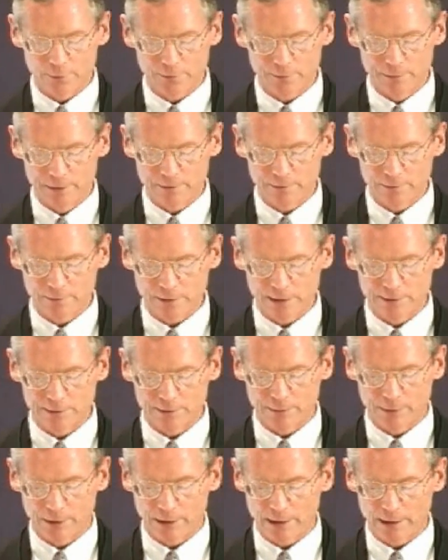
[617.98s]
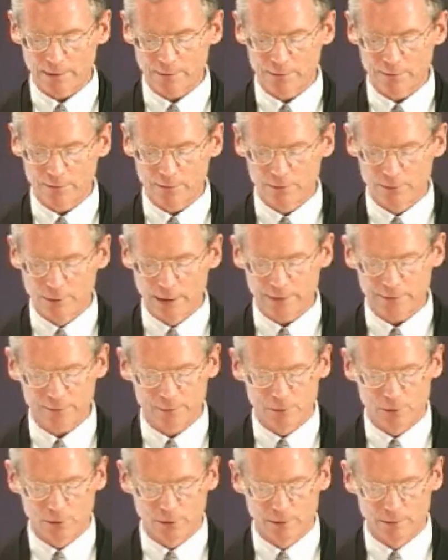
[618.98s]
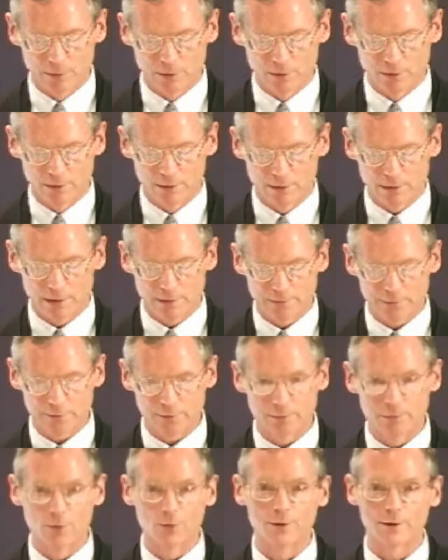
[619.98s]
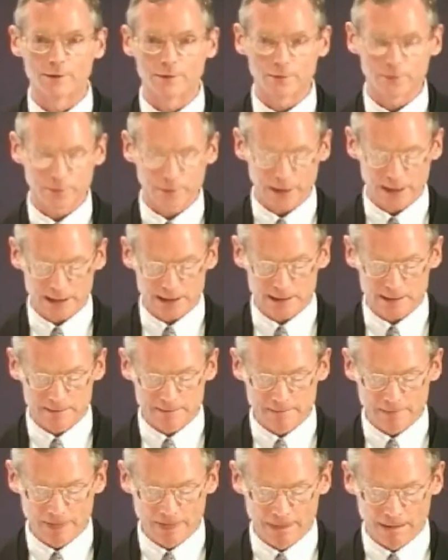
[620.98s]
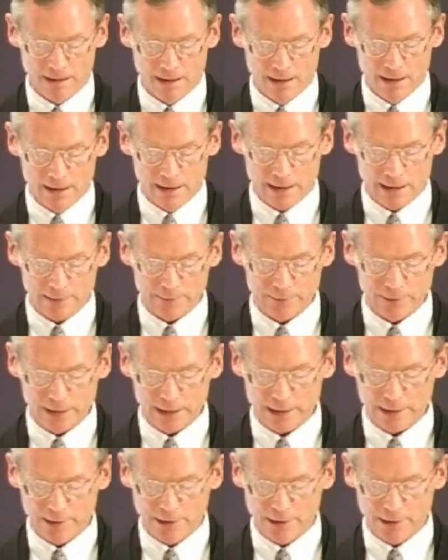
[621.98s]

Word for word: forced business enterprise to rest more and more on the support of the state. As the